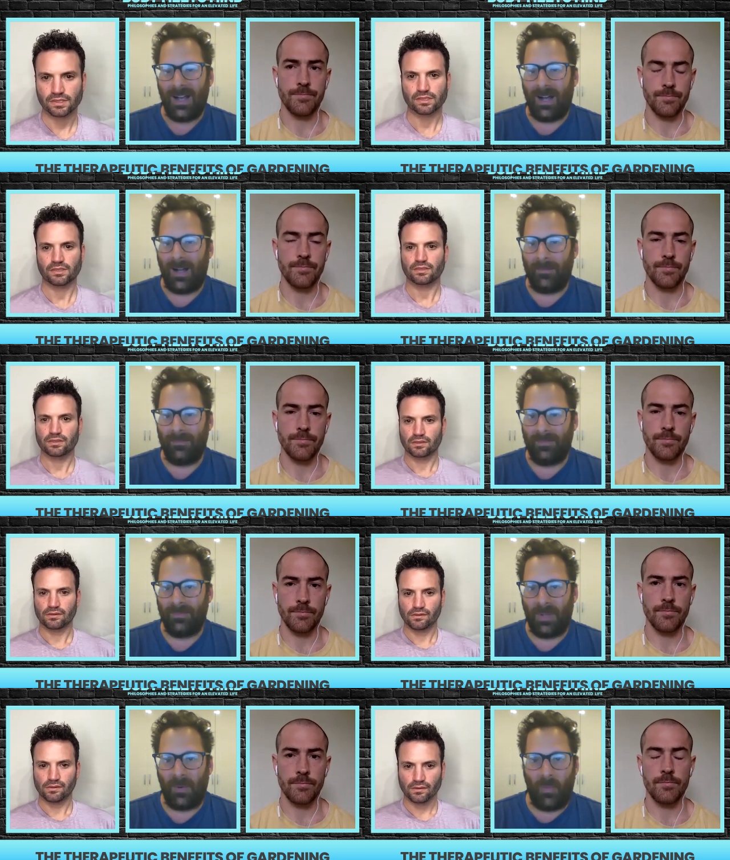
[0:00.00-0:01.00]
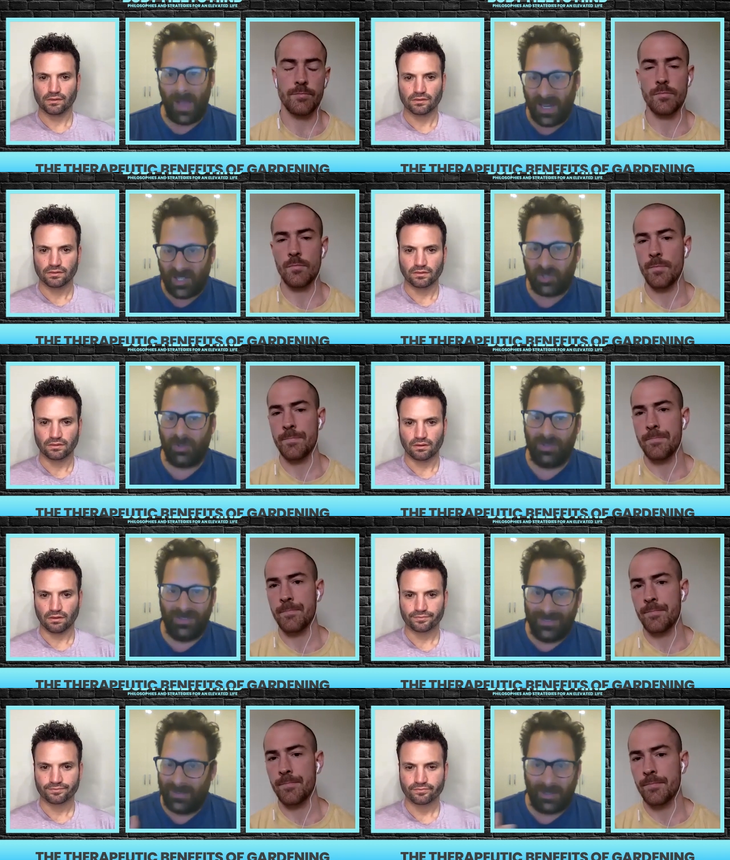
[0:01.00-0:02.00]
Speaker 1: Um, but where should
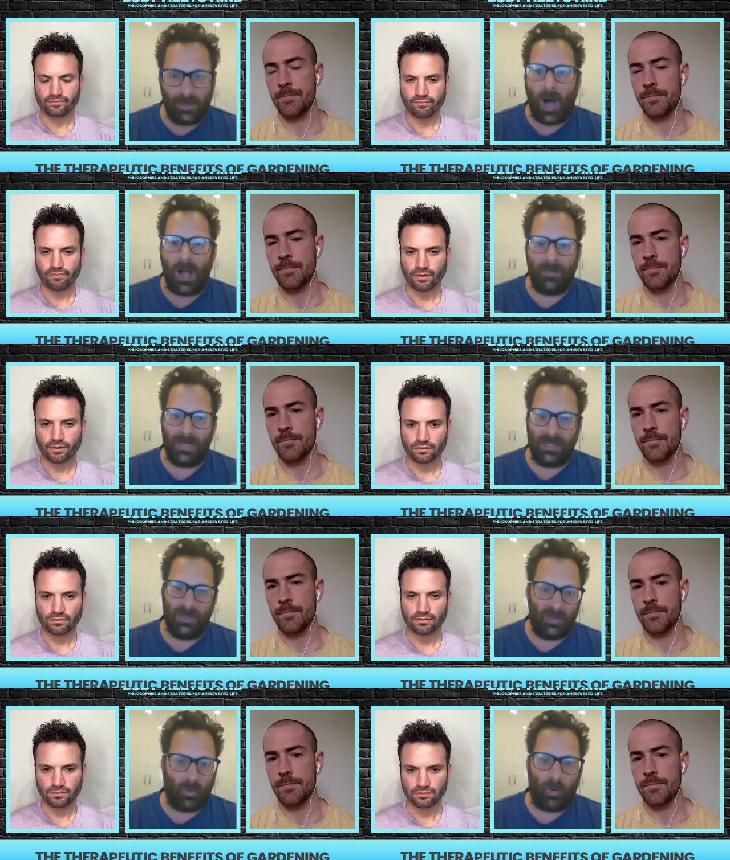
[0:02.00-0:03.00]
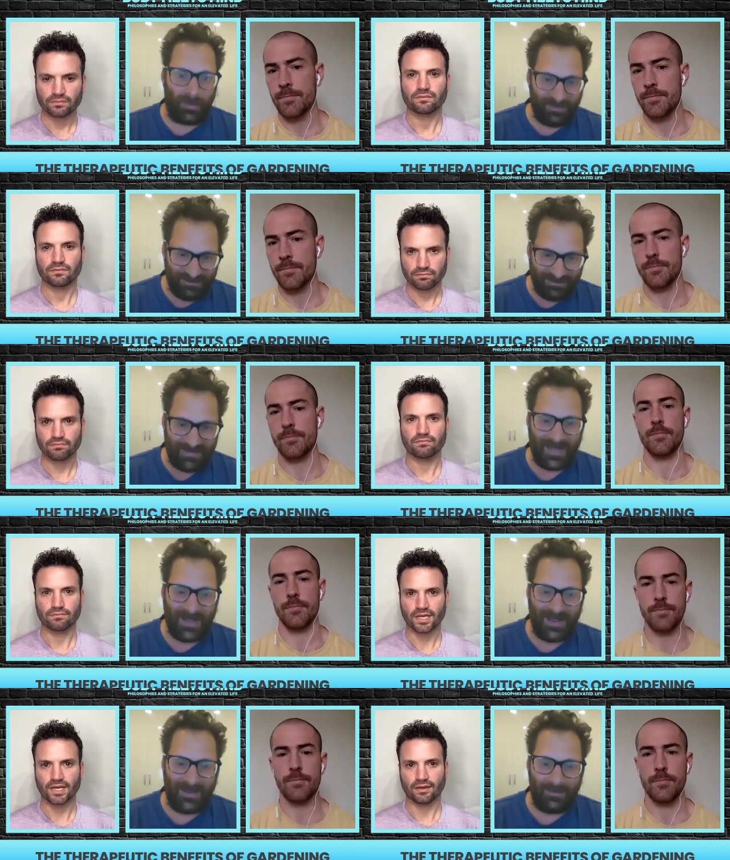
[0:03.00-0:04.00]
the line be drawn? Mm-hmm.
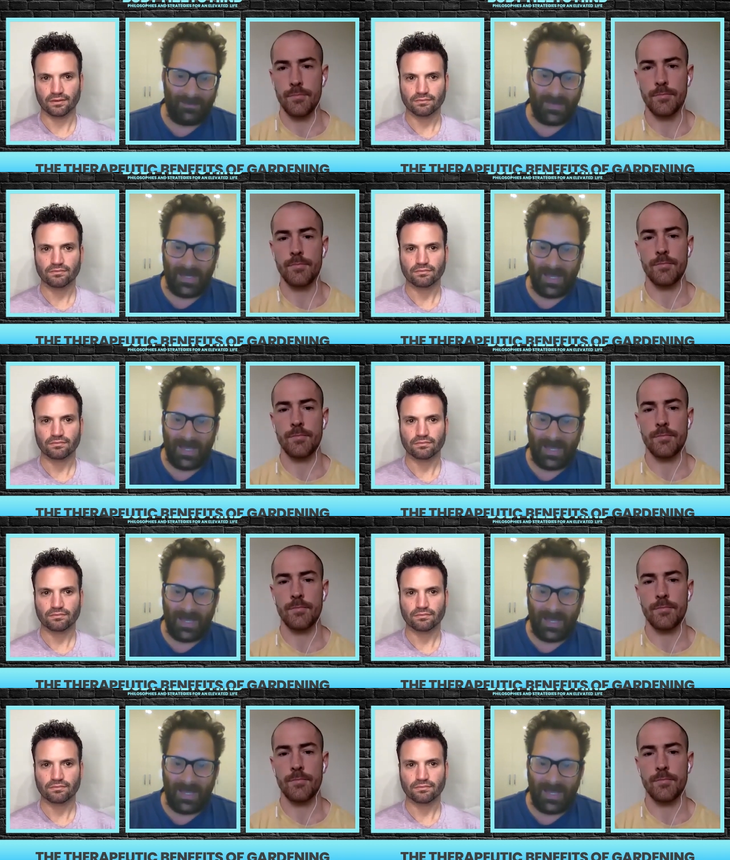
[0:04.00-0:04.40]
Um,